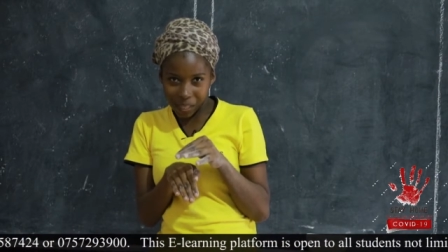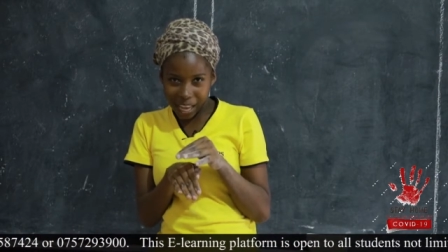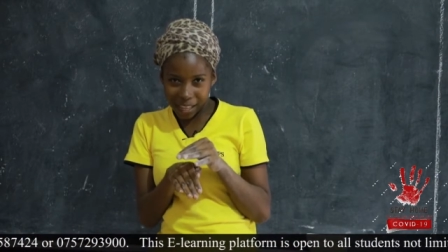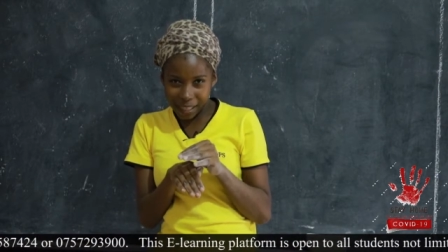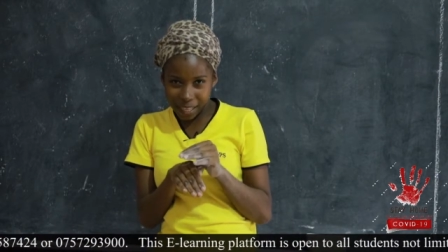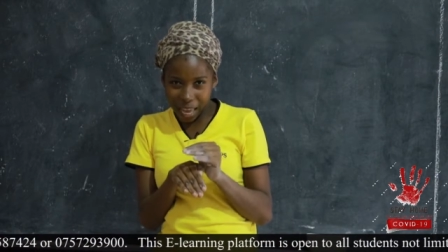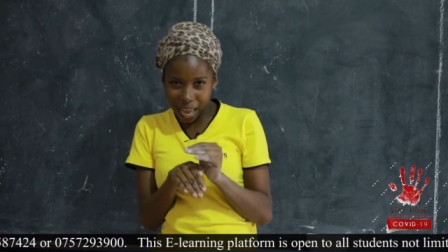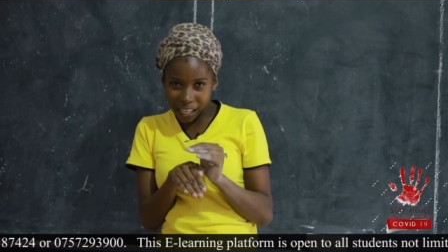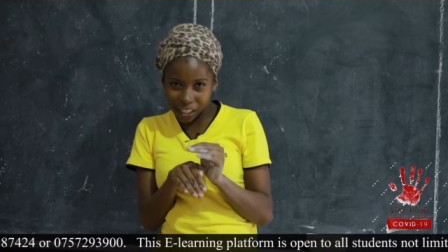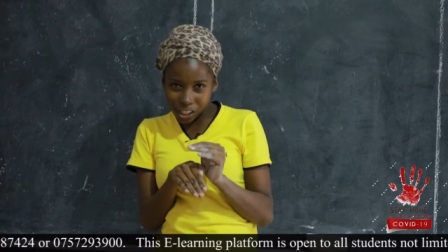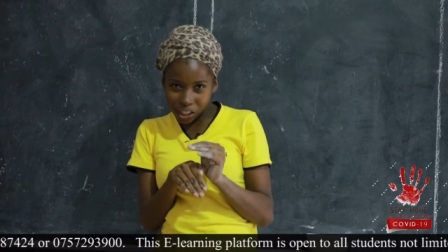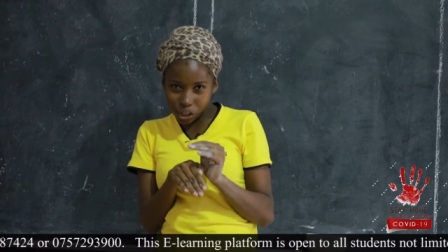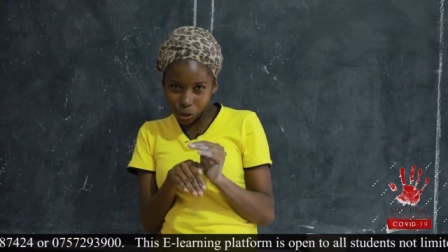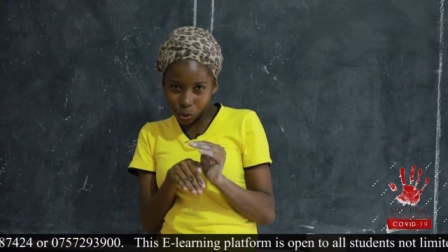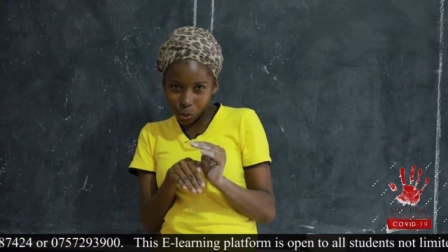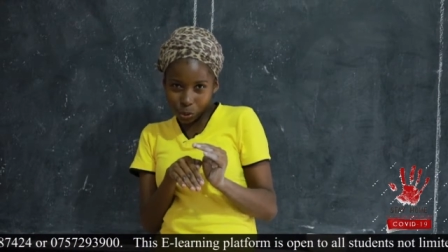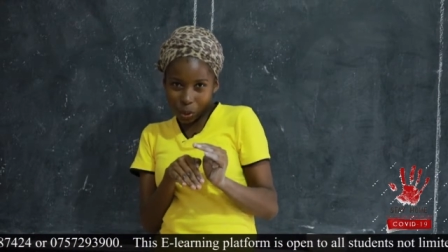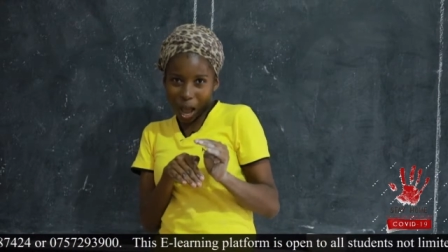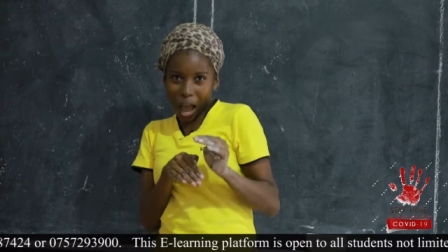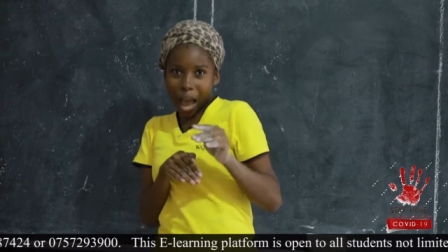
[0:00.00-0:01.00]
and they ask you
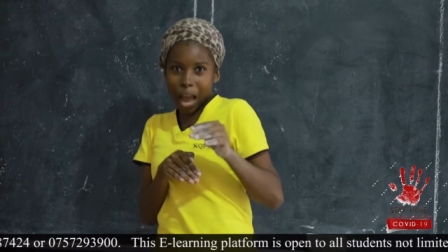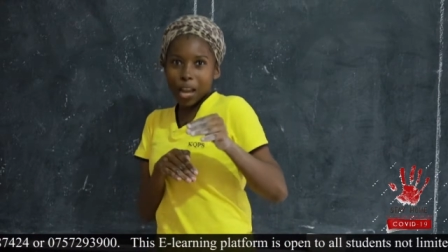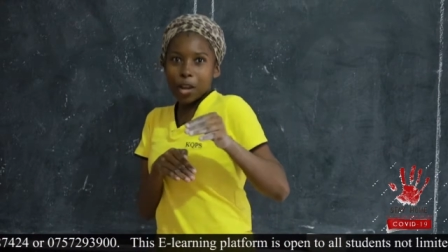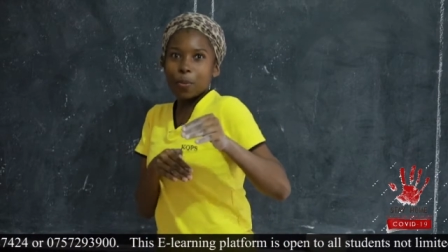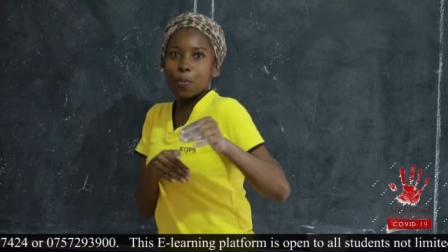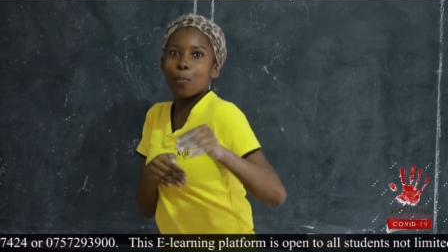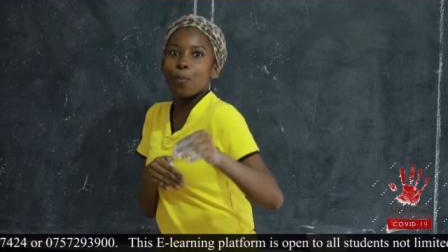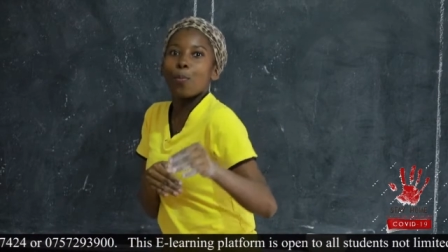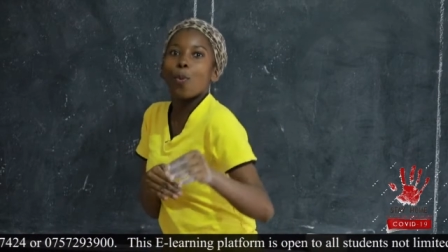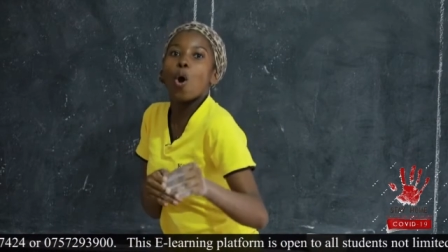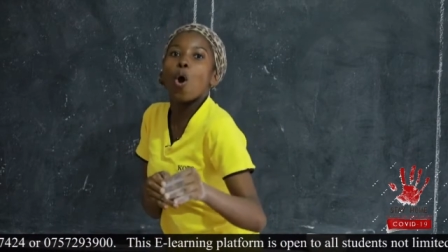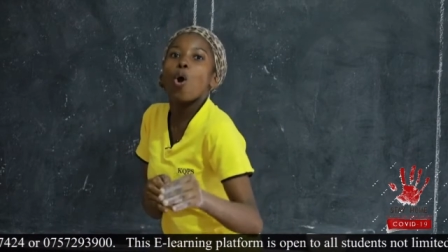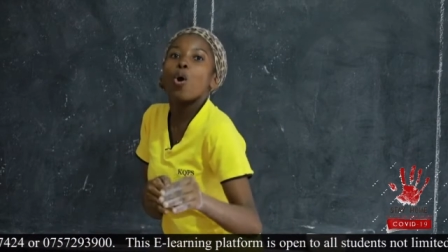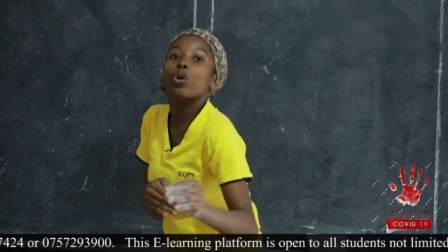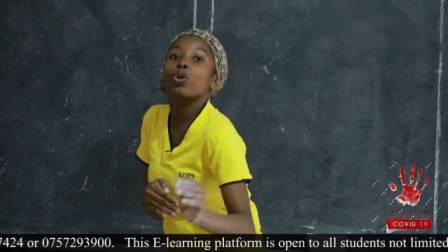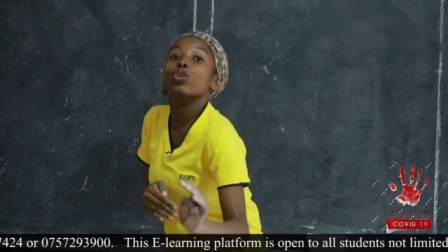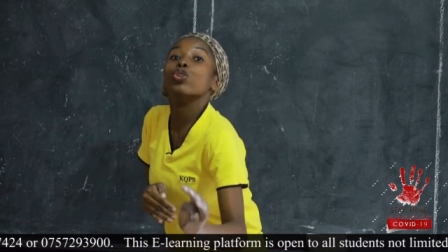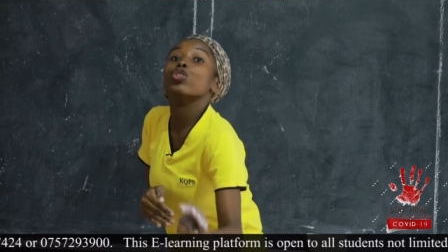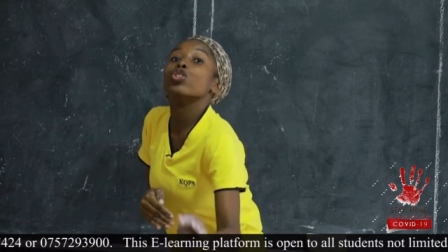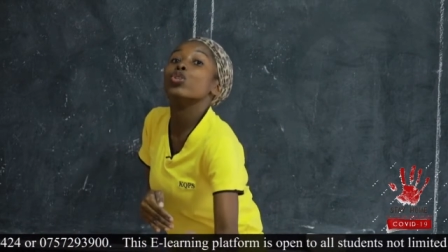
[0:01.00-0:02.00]
to add more
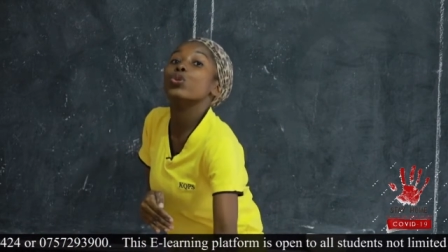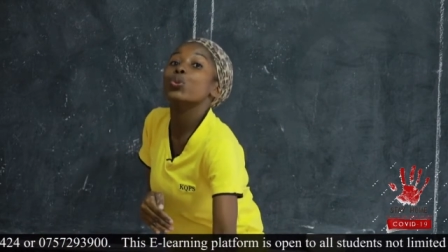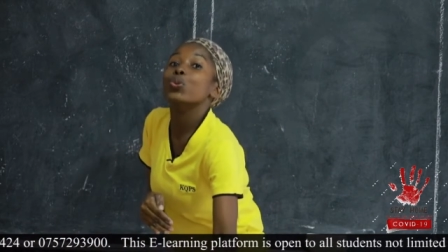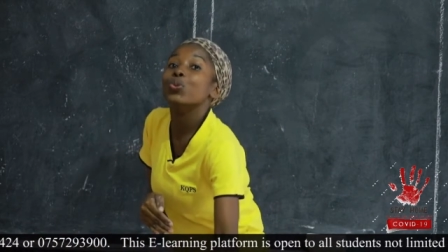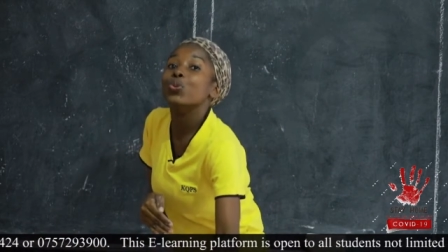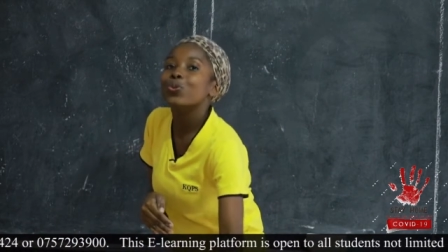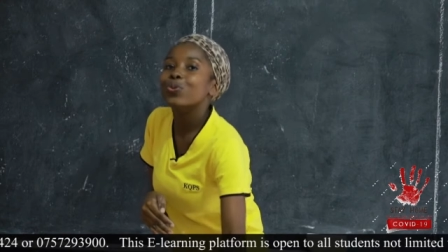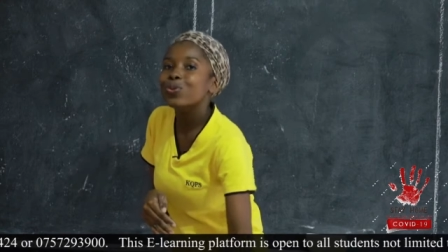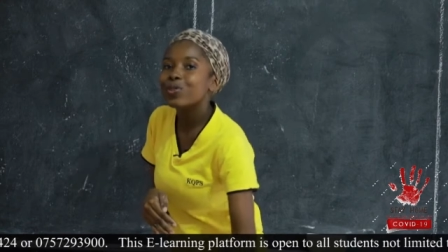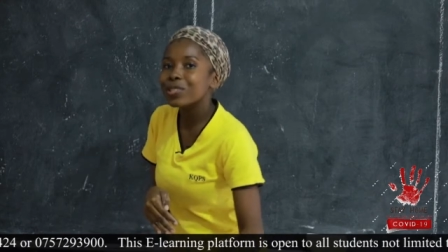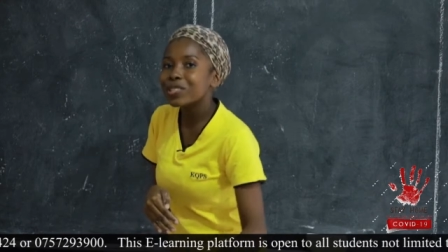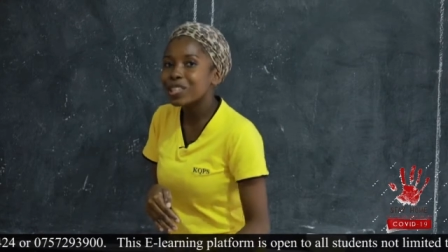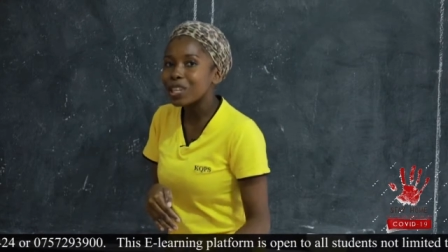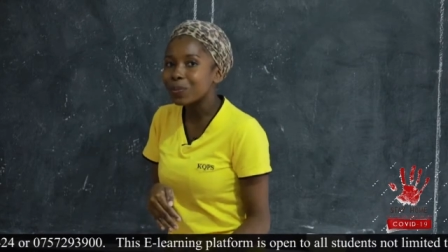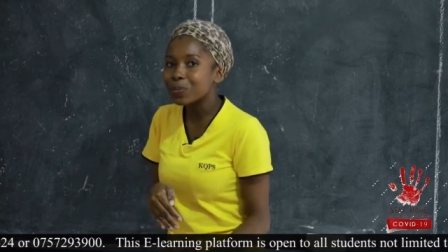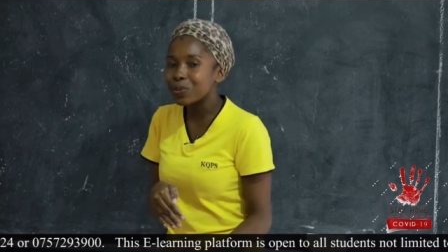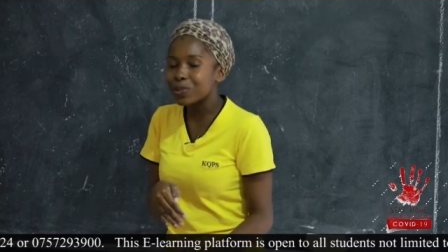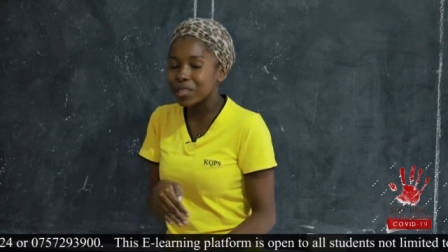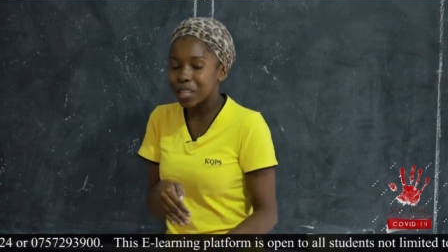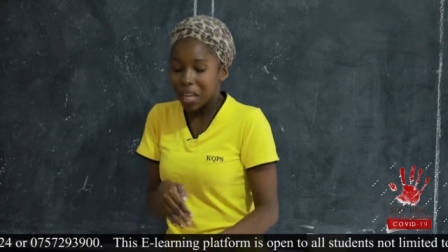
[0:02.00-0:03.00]
two
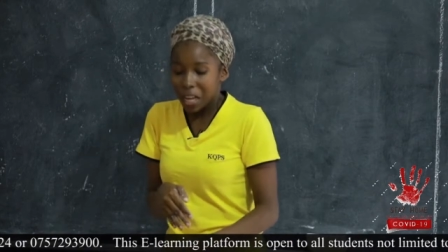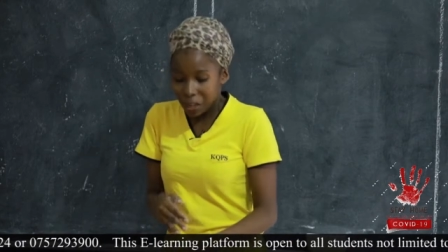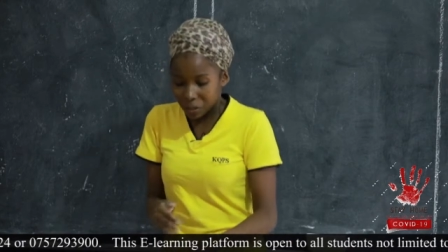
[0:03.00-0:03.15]
steps.